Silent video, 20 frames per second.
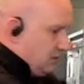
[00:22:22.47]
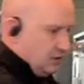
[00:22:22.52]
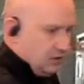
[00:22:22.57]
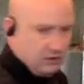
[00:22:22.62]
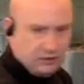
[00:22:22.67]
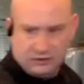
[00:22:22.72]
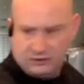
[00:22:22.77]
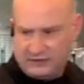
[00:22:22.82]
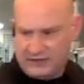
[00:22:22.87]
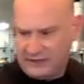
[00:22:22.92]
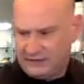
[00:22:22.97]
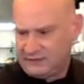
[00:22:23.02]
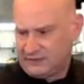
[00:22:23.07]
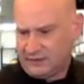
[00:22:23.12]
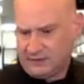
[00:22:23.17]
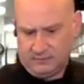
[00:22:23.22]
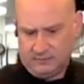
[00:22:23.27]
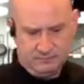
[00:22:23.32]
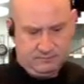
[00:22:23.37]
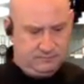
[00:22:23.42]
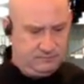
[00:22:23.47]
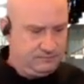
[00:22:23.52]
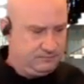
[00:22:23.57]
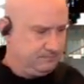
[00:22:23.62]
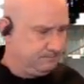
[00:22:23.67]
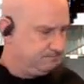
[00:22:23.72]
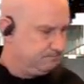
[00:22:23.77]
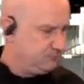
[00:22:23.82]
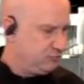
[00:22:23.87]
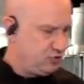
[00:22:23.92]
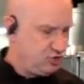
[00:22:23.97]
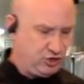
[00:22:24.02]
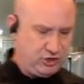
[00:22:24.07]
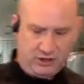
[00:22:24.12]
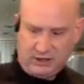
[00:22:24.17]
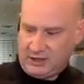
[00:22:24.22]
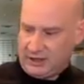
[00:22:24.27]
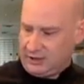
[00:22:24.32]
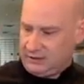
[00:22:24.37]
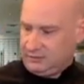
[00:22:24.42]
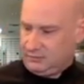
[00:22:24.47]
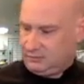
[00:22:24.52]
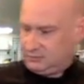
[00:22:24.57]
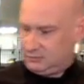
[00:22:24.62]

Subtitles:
we take some chicken,